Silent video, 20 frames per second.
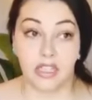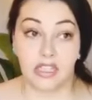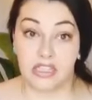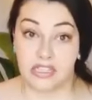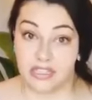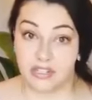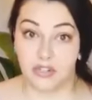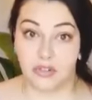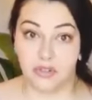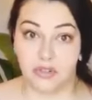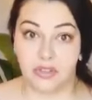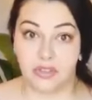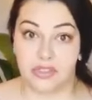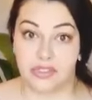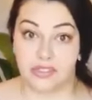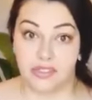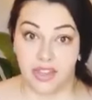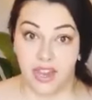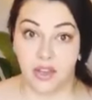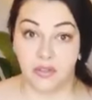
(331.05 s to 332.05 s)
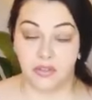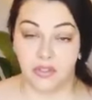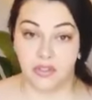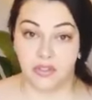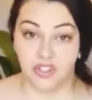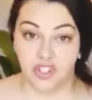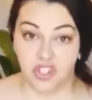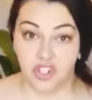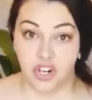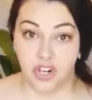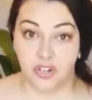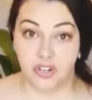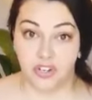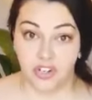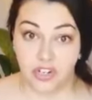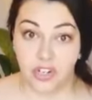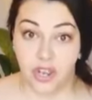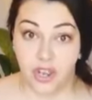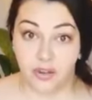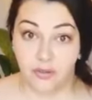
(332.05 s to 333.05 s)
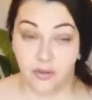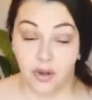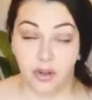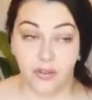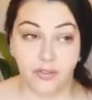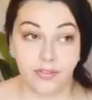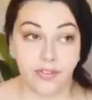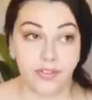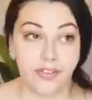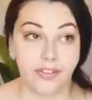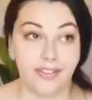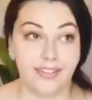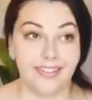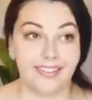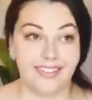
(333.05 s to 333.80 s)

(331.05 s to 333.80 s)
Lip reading: Literally, the gowns are starched and rough.